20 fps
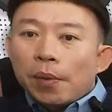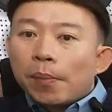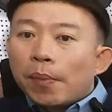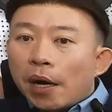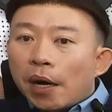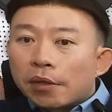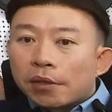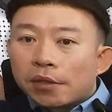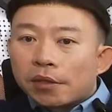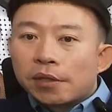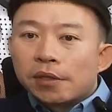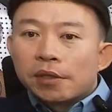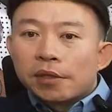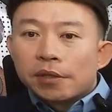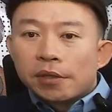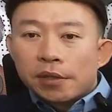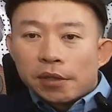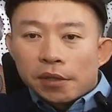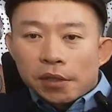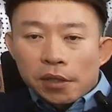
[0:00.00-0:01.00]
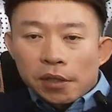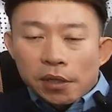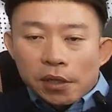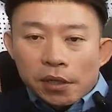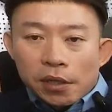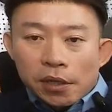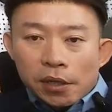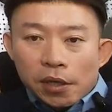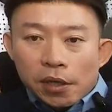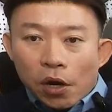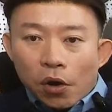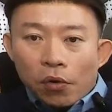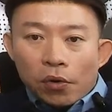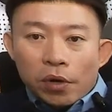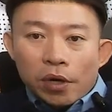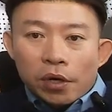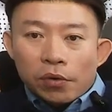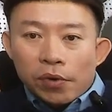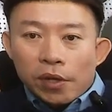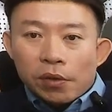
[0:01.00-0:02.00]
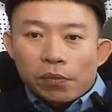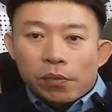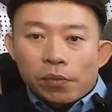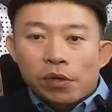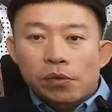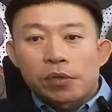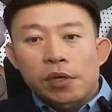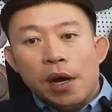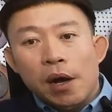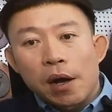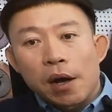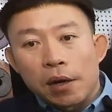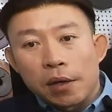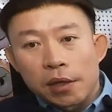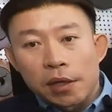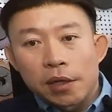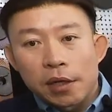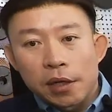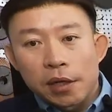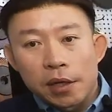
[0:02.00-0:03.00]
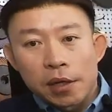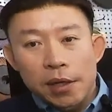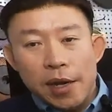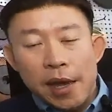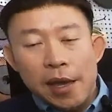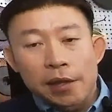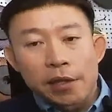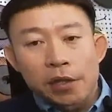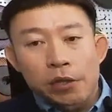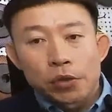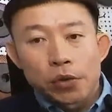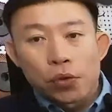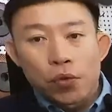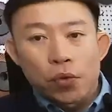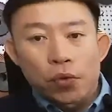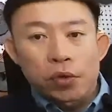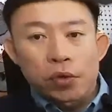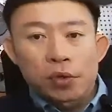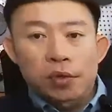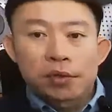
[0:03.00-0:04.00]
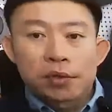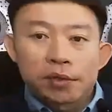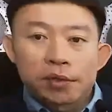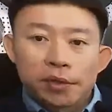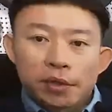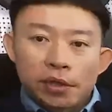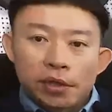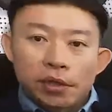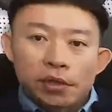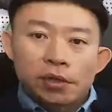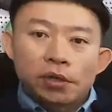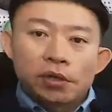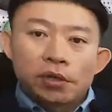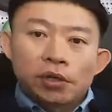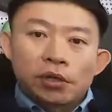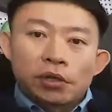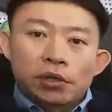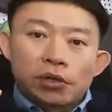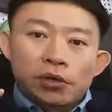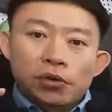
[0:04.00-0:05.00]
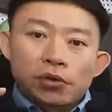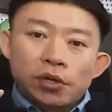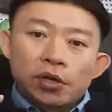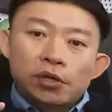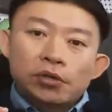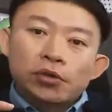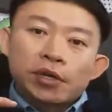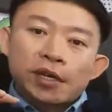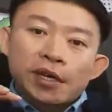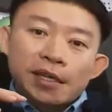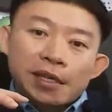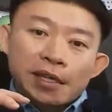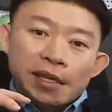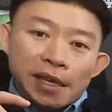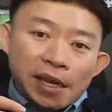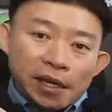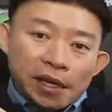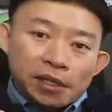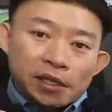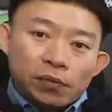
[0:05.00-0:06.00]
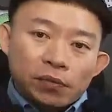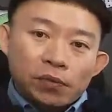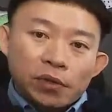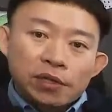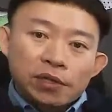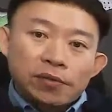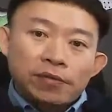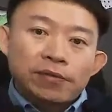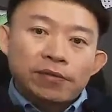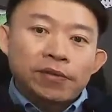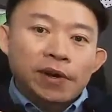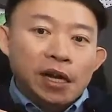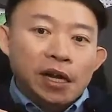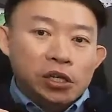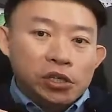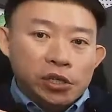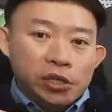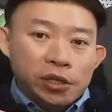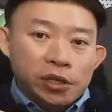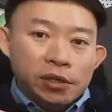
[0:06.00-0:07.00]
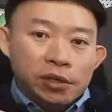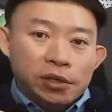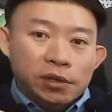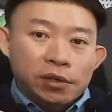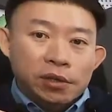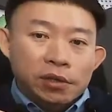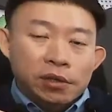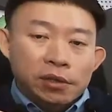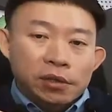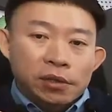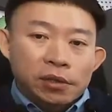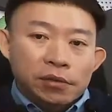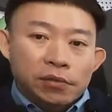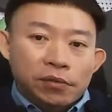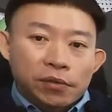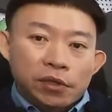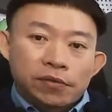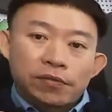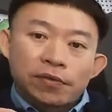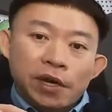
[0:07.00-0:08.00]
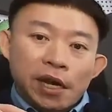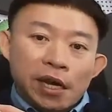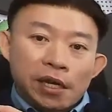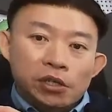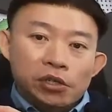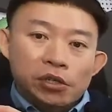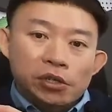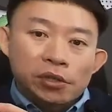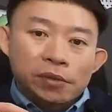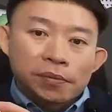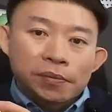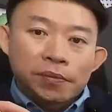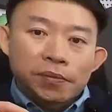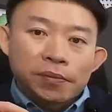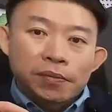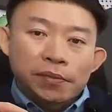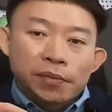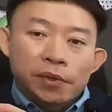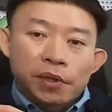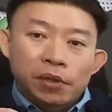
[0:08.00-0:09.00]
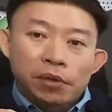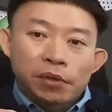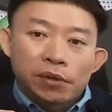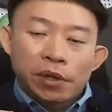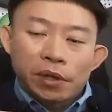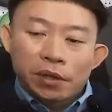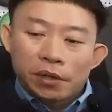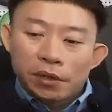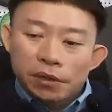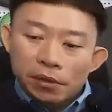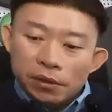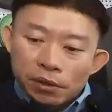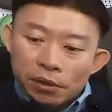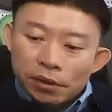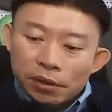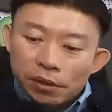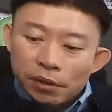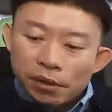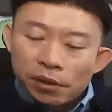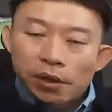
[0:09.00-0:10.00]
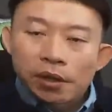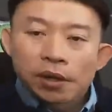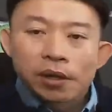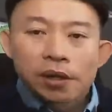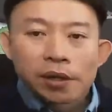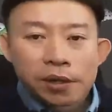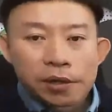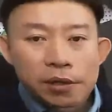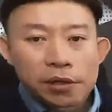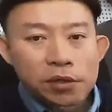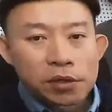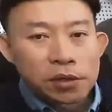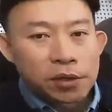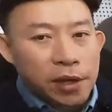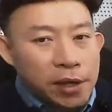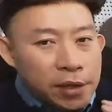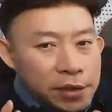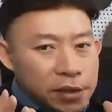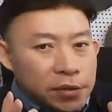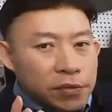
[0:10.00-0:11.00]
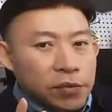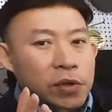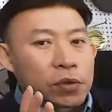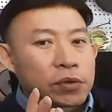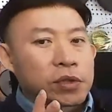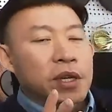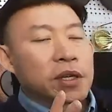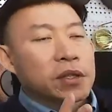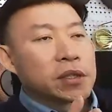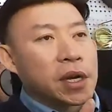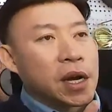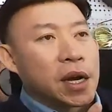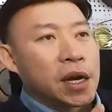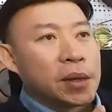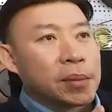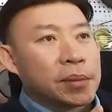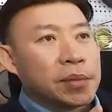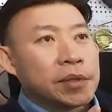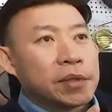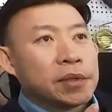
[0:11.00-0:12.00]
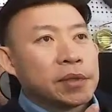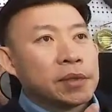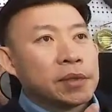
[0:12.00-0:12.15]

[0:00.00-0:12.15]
mount the or grinding wheels on a handing tool, there you need to connect with flange. With flange, right? It will take time